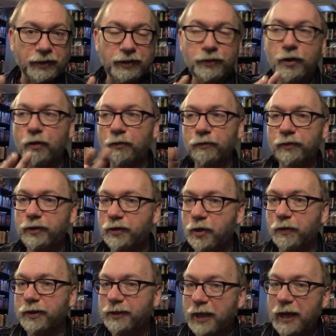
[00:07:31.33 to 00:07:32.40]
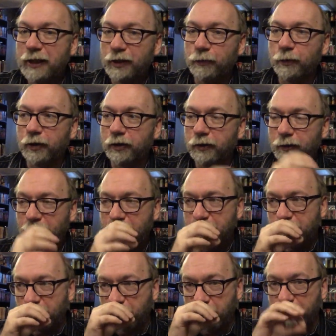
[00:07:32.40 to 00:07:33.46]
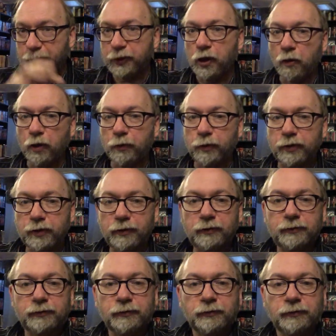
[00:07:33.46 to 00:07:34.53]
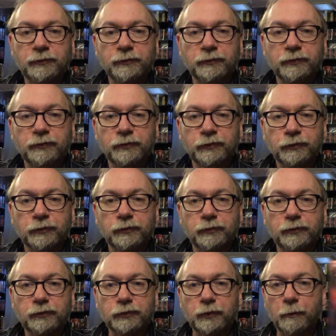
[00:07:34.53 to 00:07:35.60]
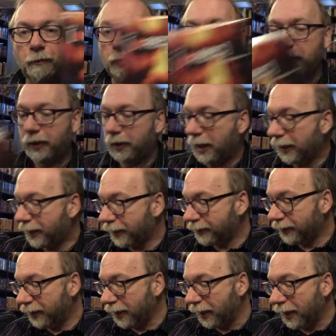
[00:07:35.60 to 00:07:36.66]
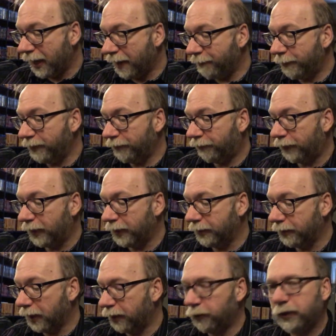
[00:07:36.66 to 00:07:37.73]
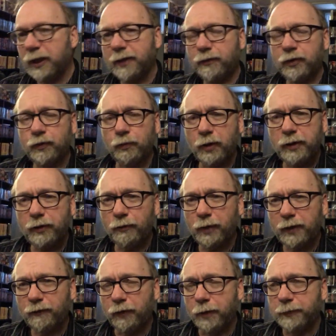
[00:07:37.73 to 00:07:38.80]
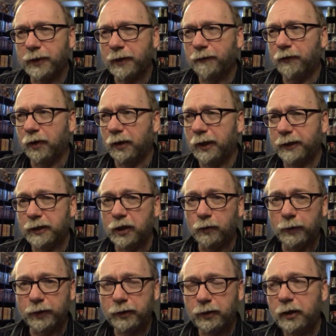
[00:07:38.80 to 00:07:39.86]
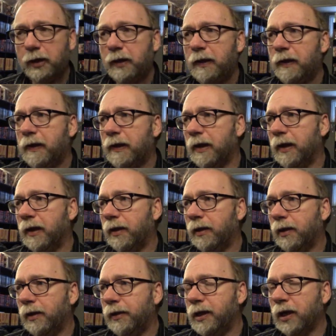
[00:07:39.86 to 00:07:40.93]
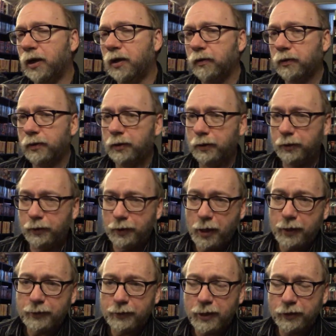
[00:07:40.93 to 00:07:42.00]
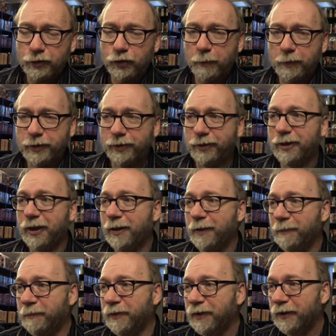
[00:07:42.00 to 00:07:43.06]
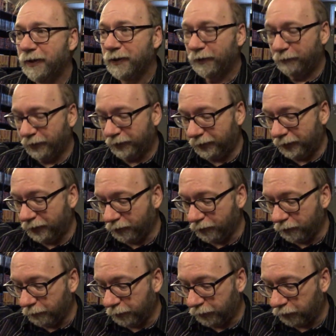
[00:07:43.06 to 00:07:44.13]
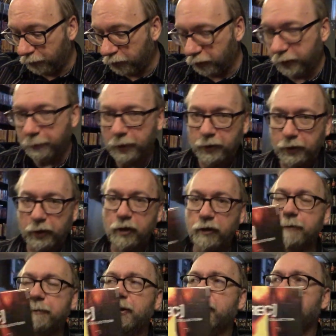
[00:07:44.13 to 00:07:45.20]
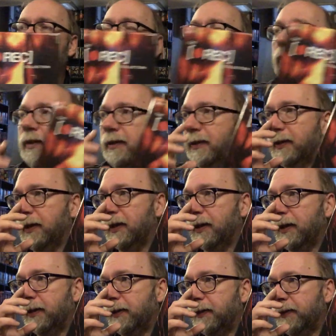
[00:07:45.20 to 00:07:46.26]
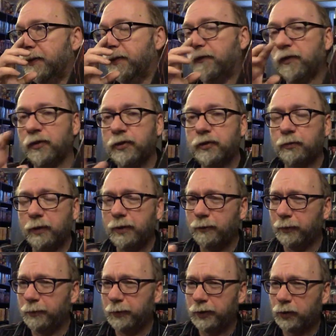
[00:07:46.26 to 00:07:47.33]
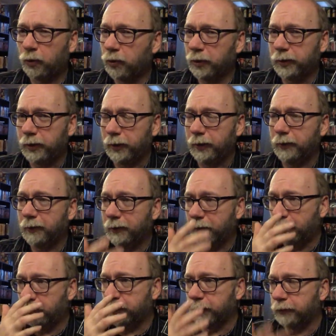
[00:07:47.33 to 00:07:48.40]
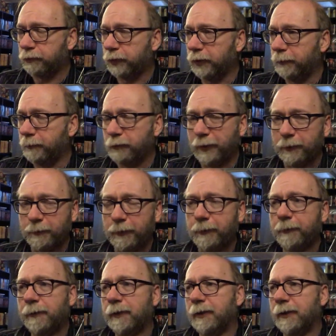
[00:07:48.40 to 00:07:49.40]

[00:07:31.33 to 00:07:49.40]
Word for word: You don't know exactly where where it's going with it. But uh, I gotta say, I have been a fan. I don't think there's one of the rec films that I felt let down with. Uh, now, that's not so much the same with their with their North American counterparts. Uh, the first one was Quarantine, which was pretty pretty good.